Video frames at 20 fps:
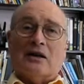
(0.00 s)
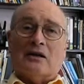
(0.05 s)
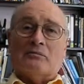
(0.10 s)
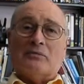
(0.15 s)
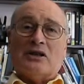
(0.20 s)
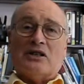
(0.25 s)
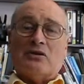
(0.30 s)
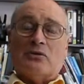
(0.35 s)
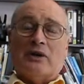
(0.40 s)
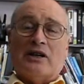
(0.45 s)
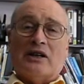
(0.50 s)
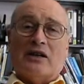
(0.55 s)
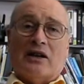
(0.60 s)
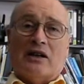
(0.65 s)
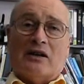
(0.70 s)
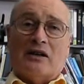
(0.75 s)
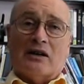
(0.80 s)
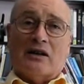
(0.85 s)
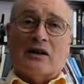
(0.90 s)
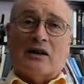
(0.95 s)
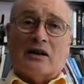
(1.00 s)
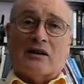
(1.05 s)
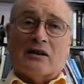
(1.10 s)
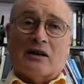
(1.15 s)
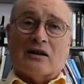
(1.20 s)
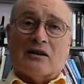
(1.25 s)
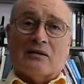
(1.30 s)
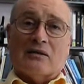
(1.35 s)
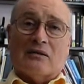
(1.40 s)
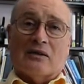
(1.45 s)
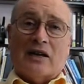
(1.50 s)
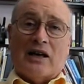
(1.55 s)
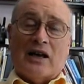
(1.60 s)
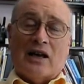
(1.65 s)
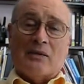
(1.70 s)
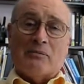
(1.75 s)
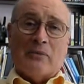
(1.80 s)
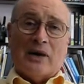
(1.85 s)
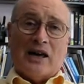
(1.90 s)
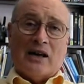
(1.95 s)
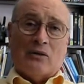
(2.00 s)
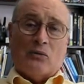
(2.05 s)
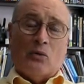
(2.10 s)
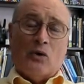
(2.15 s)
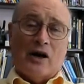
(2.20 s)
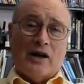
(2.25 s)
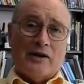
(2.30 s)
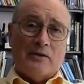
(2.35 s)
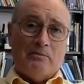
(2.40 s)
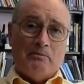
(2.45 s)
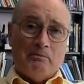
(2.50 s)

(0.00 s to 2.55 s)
between m and 1.